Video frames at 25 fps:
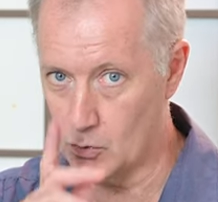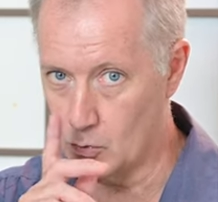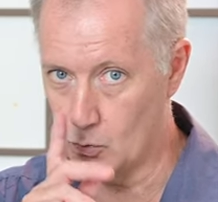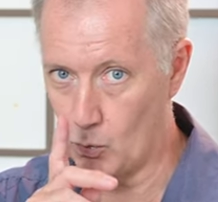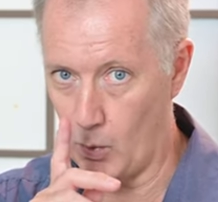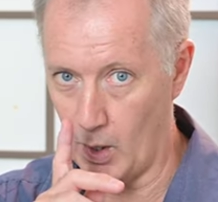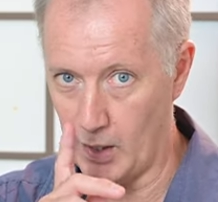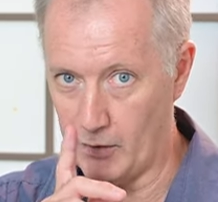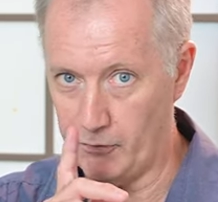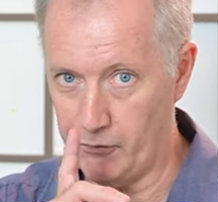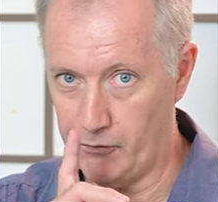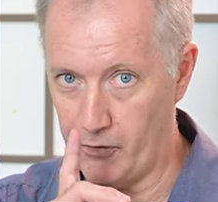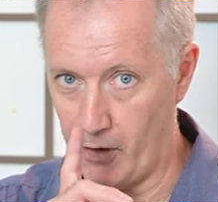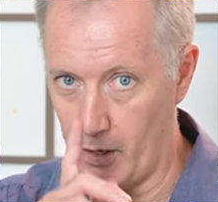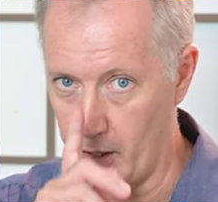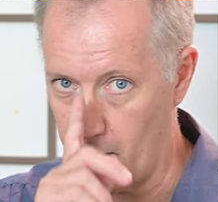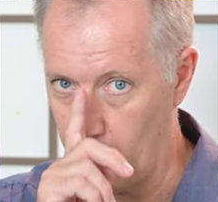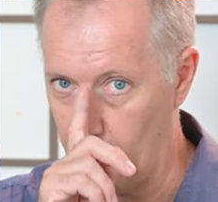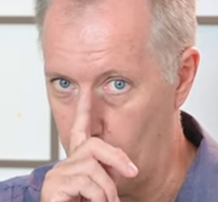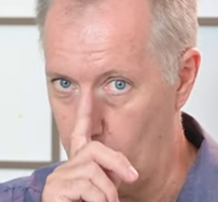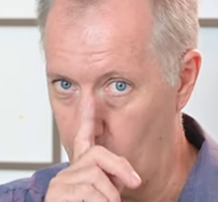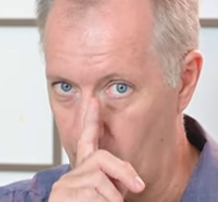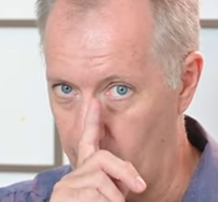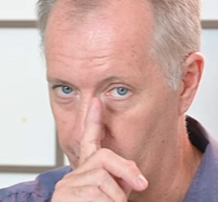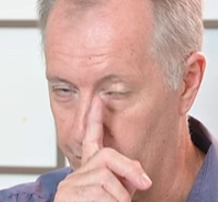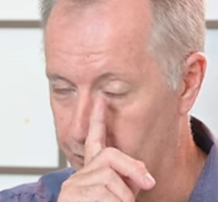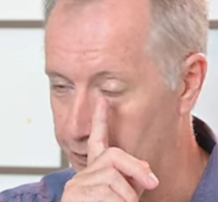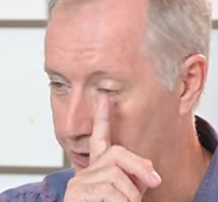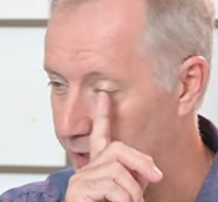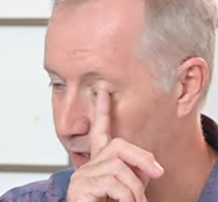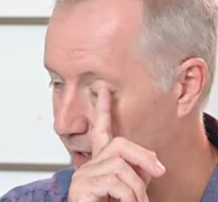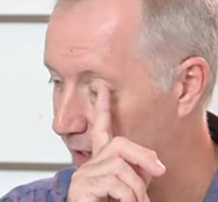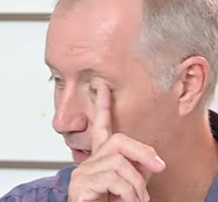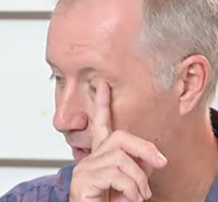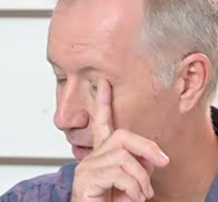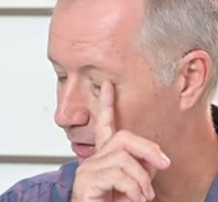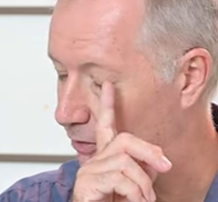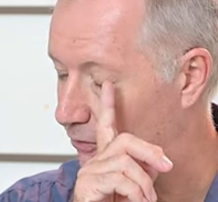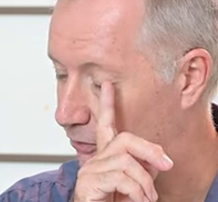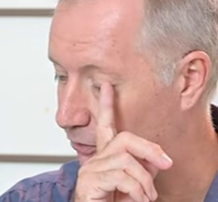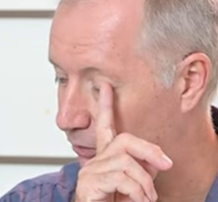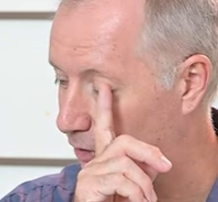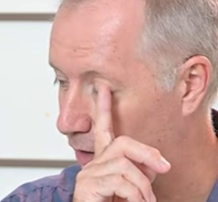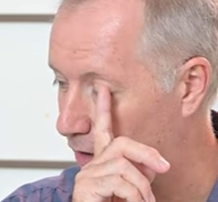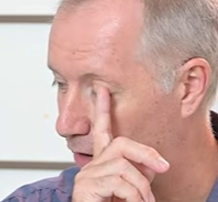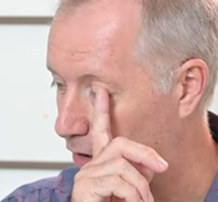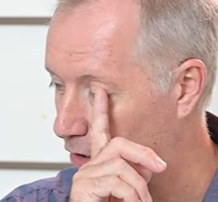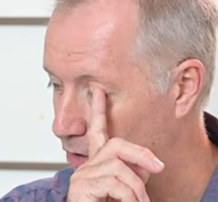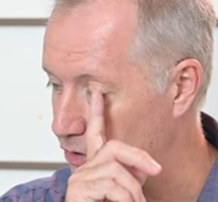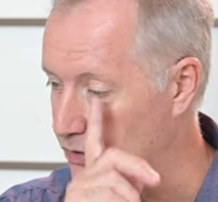One photo of the
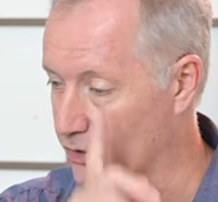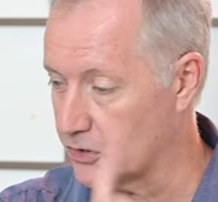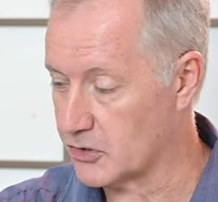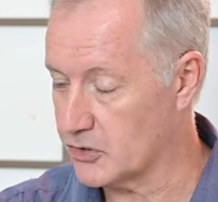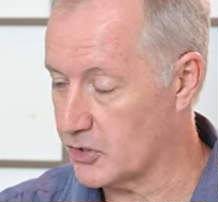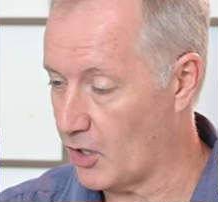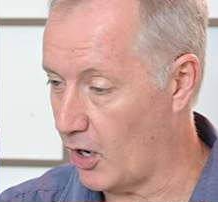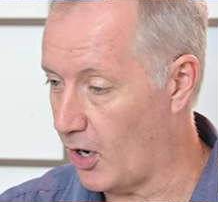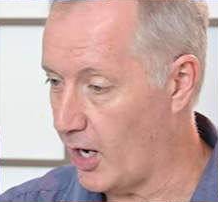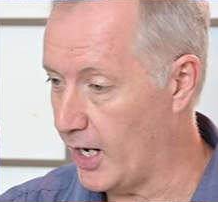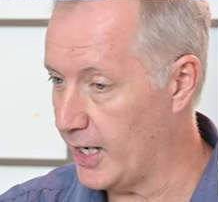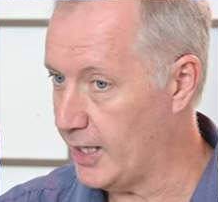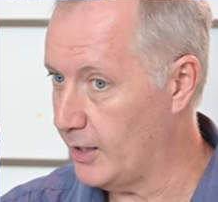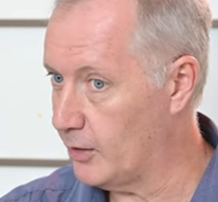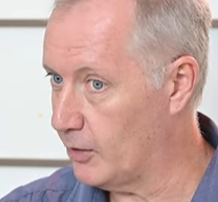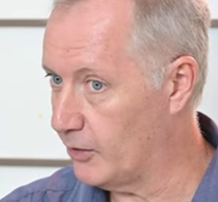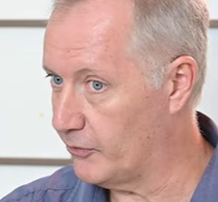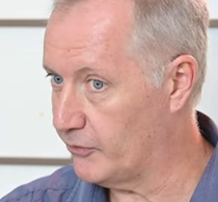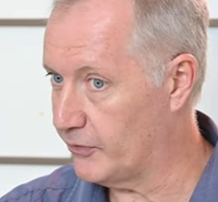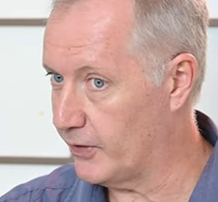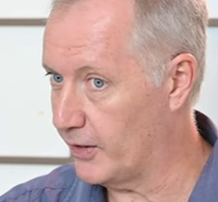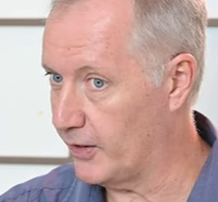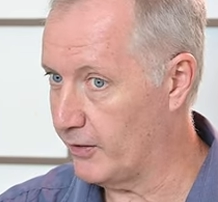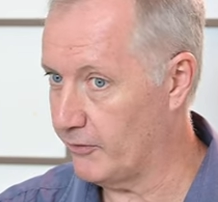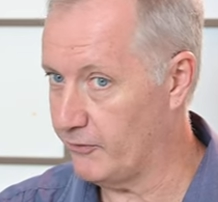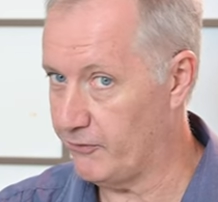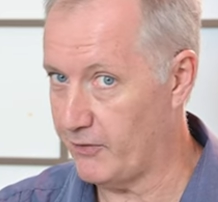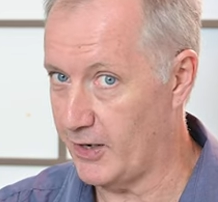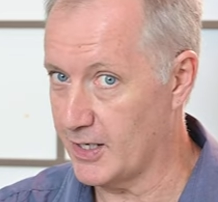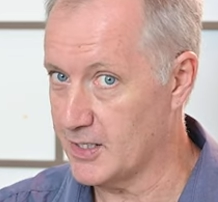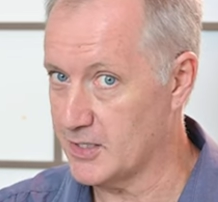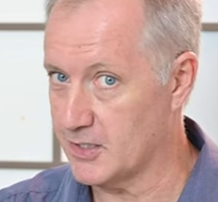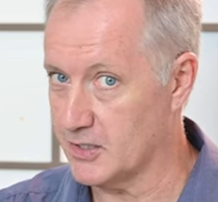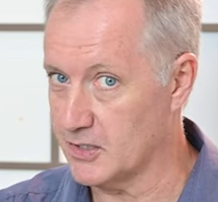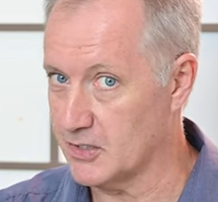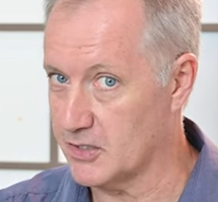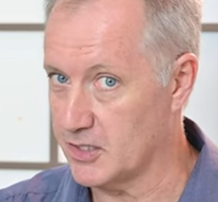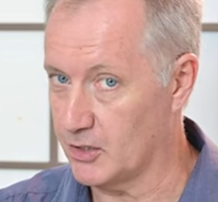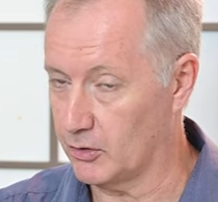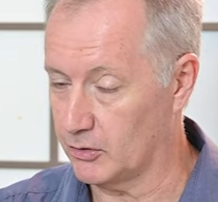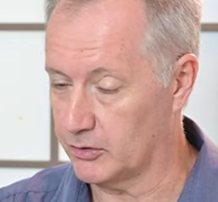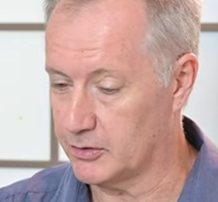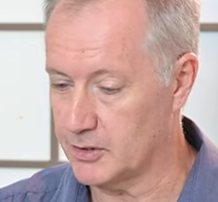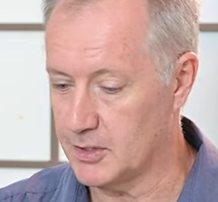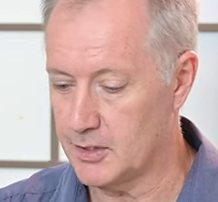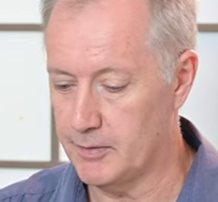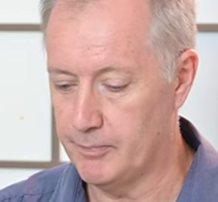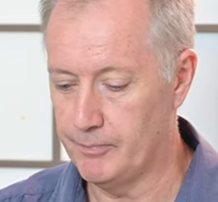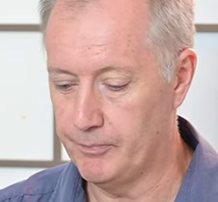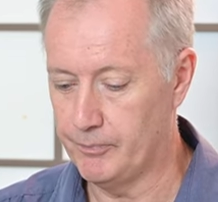closest eye, if their face is
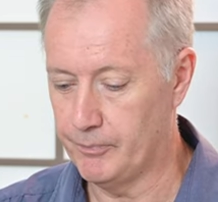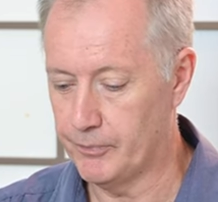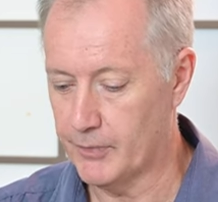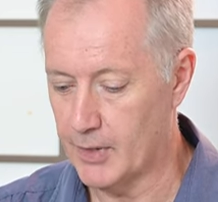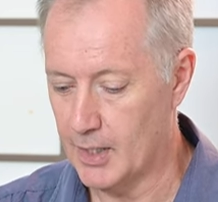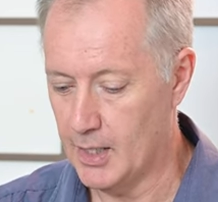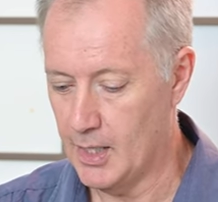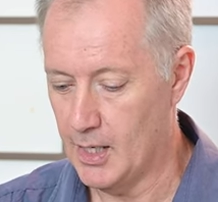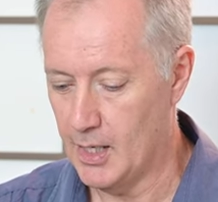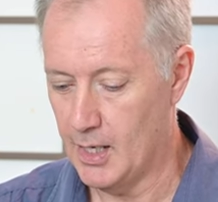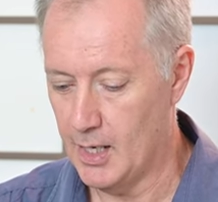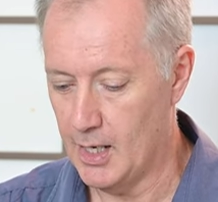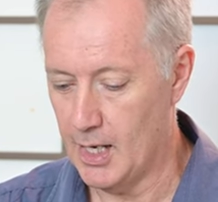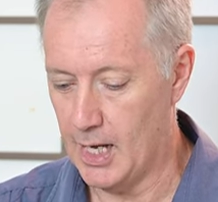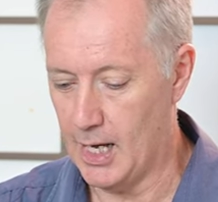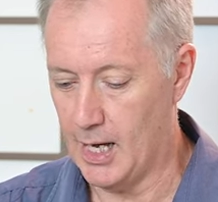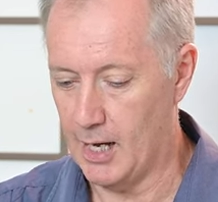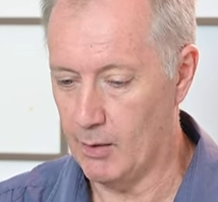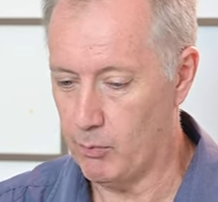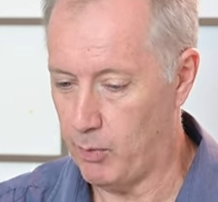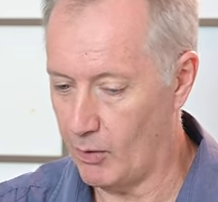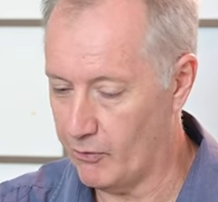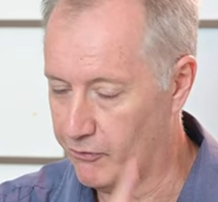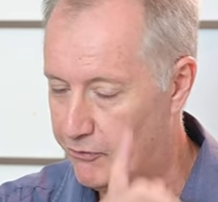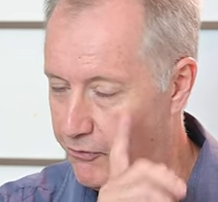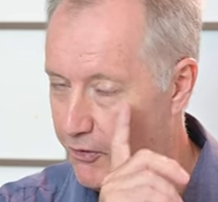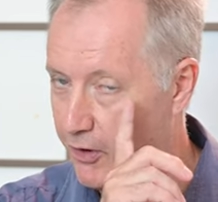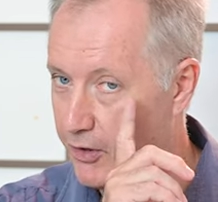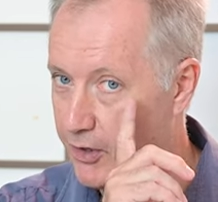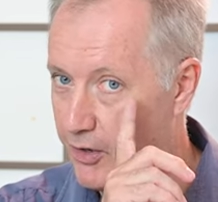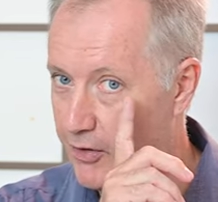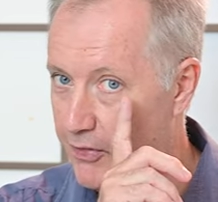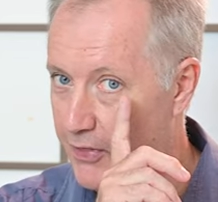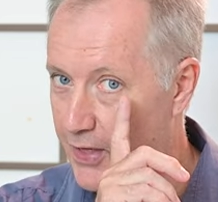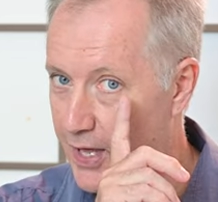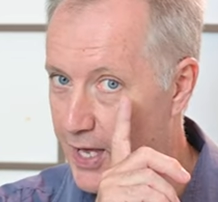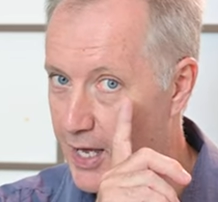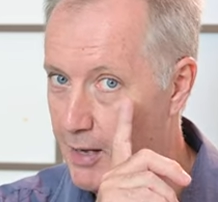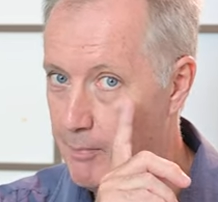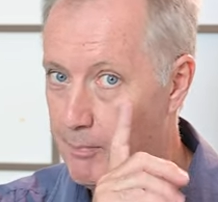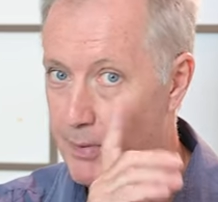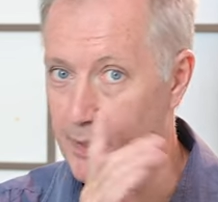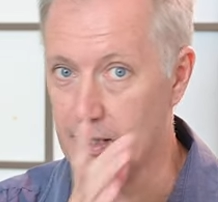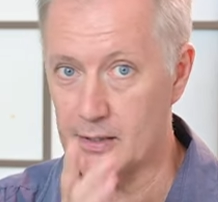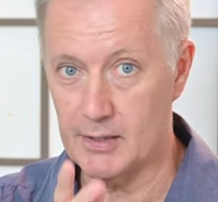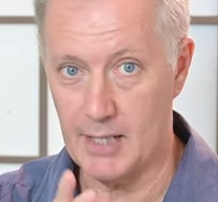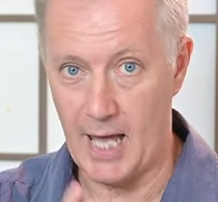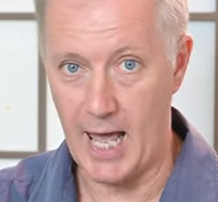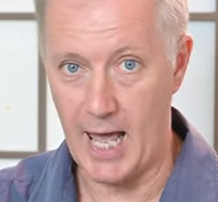tilted. One photo there, but